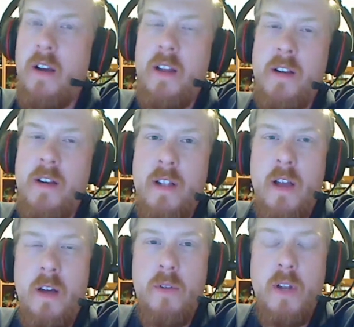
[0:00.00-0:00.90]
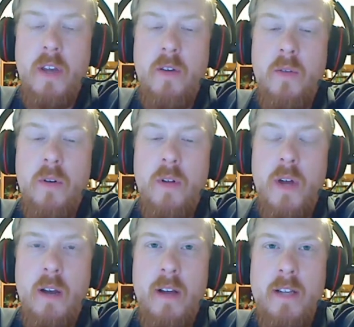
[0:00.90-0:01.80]
There's a really cool,
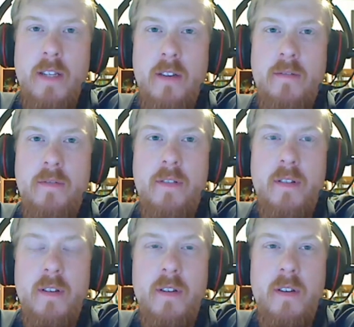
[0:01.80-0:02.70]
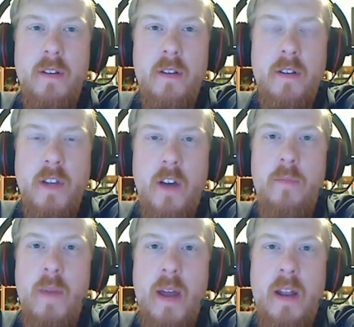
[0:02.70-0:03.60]
aggressive tough
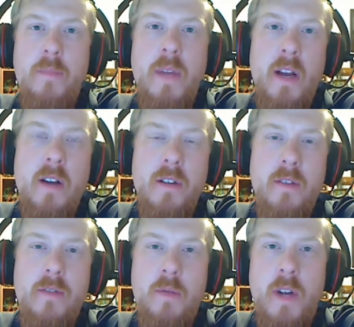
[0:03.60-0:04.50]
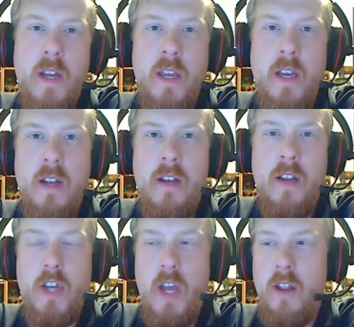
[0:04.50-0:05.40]
meta up here. So if you want to get a
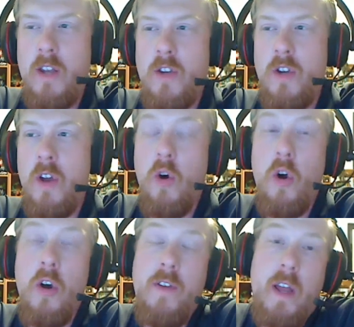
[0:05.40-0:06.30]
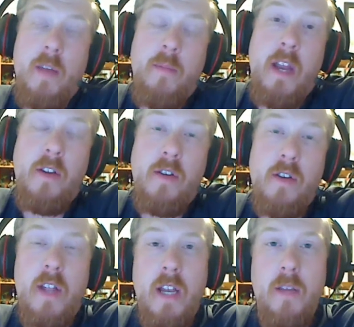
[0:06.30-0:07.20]
challenge, or if you're like me
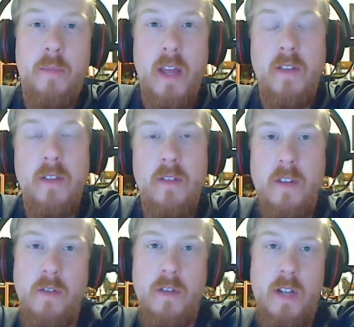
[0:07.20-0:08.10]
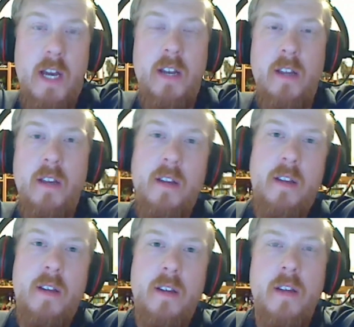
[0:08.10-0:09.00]
just like to play even if you lose a lot,
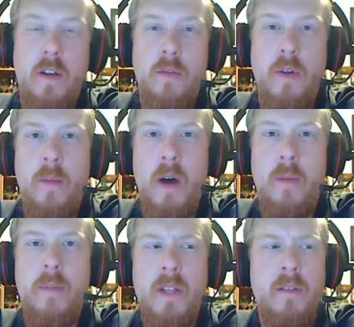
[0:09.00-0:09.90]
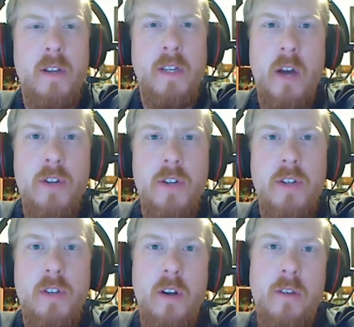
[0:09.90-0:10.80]
come up, and there's couches to
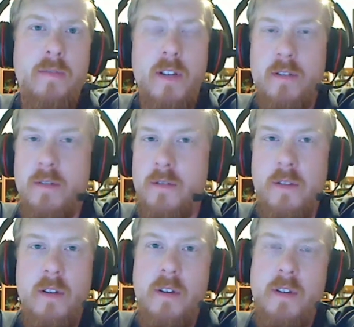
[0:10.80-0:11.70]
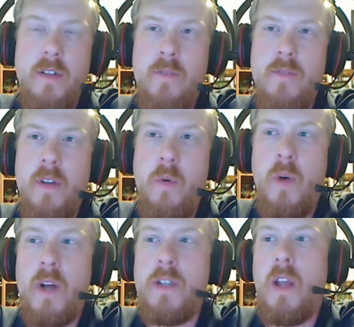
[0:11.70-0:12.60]
surf. And so if anyone
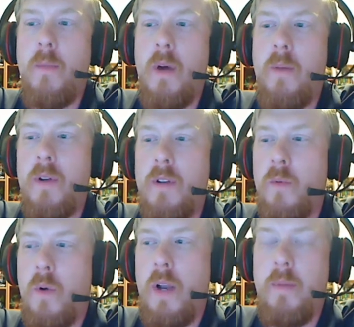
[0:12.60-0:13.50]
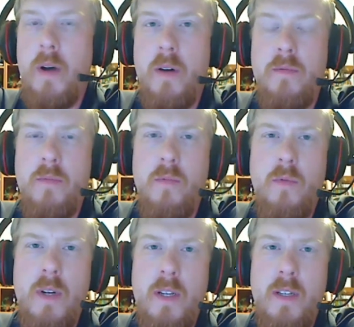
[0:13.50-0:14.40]
wants to come up but is worried about
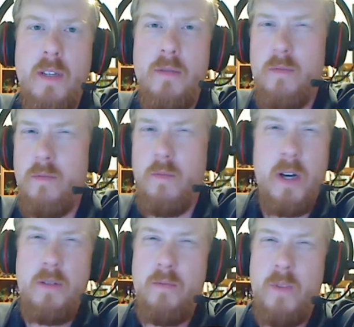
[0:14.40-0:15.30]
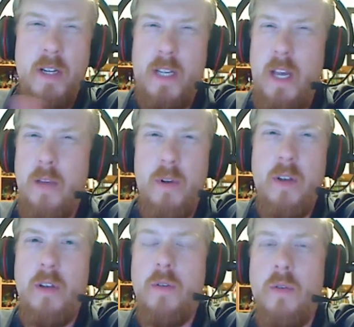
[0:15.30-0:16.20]
where to stay, what to
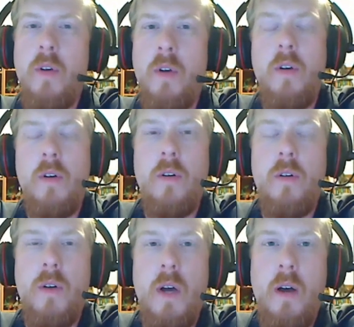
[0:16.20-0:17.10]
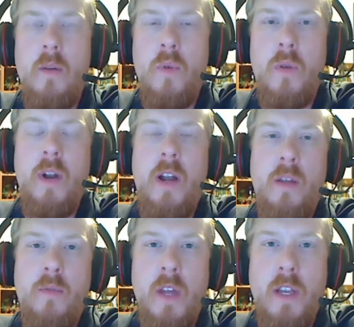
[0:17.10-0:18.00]
do, one way or
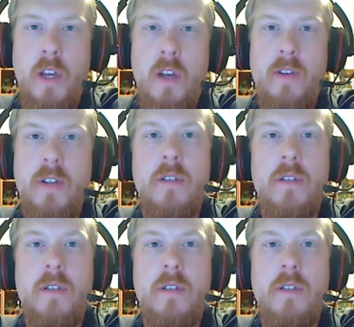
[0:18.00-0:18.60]
another, we'll get you covered.